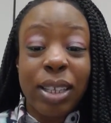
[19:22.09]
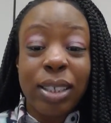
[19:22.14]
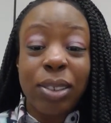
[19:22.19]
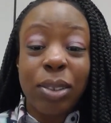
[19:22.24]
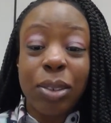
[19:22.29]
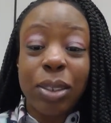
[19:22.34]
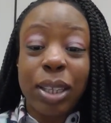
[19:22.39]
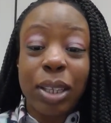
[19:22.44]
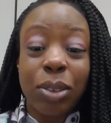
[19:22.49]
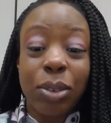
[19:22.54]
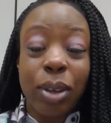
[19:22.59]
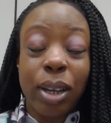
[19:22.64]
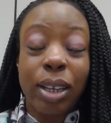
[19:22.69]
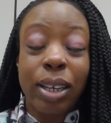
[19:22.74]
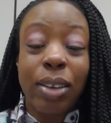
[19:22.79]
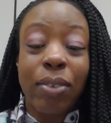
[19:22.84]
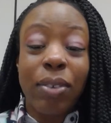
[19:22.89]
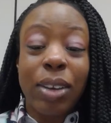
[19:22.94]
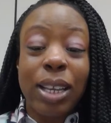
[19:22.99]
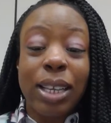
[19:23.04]
So sexual
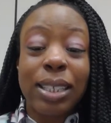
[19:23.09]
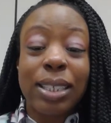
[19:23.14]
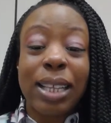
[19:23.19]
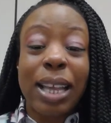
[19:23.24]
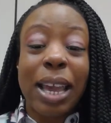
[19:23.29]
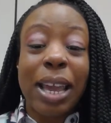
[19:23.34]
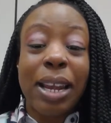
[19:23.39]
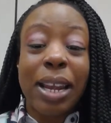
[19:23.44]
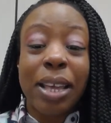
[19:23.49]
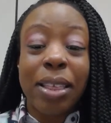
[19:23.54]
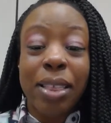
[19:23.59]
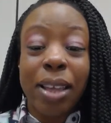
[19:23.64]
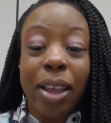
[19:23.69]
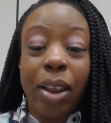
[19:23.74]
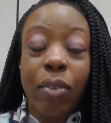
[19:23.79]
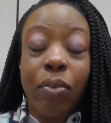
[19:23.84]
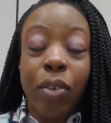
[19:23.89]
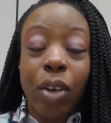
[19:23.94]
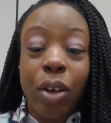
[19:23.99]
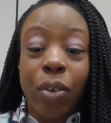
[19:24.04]
activity is anything
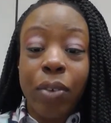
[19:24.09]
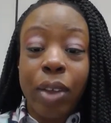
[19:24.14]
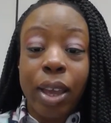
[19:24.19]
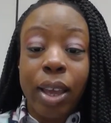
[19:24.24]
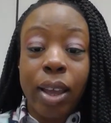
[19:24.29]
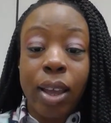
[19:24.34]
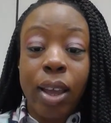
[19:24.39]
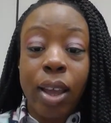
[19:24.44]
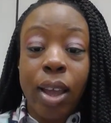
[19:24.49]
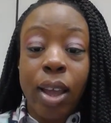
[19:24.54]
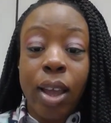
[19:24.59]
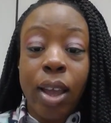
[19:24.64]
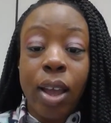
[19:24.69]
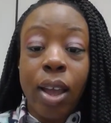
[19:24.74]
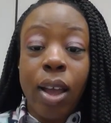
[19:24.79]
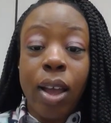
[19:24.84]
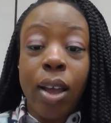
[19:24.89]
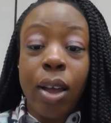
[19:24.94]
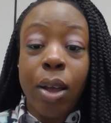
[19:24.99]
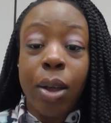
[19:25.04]
involving
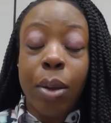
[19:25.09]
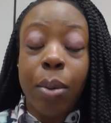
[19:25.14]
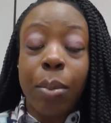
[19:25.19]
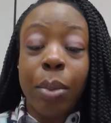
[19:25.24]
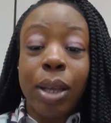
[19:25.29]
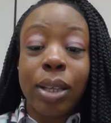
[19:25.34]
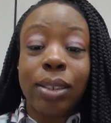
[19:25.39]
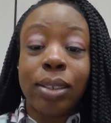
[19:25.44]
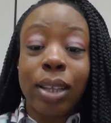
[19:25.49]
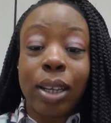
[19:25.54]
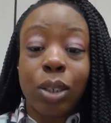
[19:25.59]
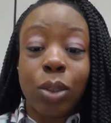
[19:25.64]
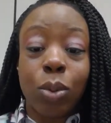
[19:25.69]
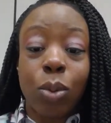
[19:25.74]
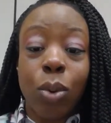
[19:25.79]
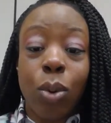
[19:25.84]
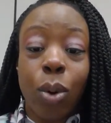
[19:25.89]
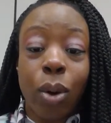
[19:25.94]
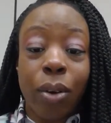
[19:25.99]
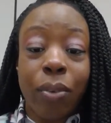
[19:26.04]
a sexual
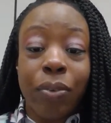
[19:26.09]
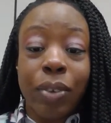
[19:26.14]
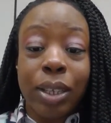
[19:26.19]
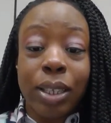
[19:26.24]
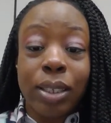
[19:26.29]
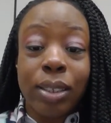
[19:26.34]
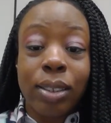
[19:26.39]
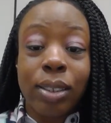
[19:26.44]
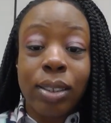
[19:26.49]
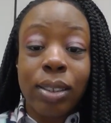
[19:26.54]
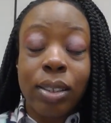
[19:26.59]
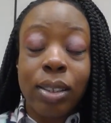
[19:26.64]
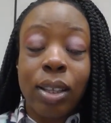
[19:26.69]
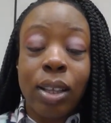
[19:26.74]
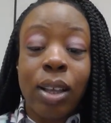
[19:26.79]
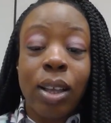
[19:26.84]
orifice,